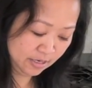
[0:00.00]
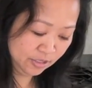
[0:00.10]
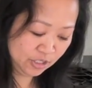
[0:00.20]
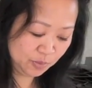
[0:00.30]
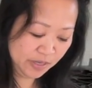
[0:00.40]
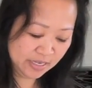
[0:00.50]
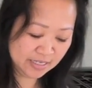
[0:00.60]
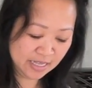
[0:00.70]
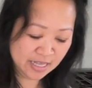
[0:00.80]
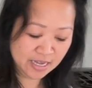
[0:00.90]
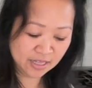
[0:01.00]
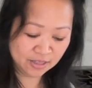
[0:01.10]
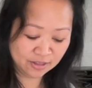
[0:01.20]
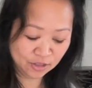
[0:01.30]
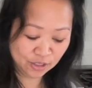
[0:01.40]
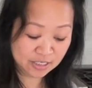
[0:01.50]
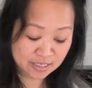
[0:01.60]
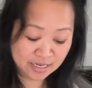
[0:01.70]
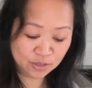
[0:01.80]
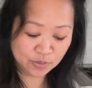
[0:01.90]
just because I think it looks
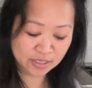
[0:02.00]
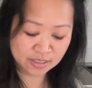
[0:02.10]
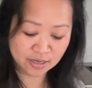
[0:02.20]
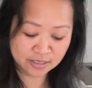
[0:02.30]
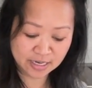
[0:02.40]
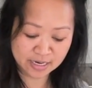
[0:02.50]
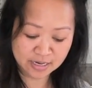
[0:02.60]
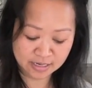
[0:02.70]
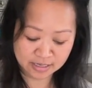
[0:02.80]
nice when it's all done.